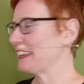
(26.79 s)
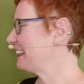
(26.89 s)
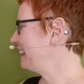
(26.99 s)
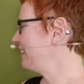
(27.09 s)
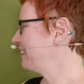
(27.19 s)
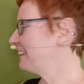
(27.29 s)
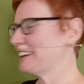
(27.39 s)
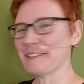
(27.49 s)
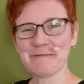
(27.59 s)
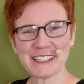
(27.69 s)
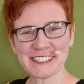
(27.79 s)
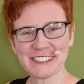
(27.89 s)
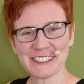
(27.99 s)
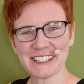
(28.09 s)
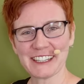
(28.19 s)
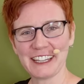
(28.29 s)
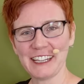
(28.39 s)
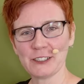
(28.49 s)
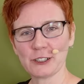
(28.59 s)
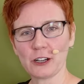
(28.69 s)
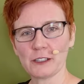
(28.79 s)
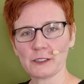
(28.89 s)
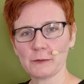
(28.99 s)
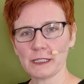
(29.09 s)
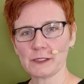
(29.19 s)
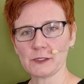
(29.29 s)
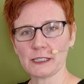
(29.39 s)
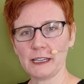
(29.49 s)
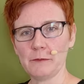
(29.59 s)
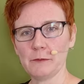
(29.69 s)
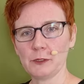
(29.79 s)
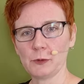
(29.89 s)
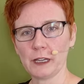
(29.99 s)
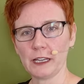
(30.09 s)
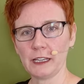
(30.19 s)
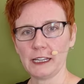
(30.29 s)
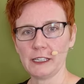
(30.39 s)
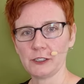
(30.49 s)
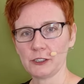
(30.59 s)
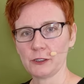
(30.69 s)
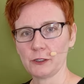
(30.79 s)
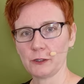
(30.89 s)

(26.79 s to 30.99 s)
There are muscles, the intercostal muscles in between each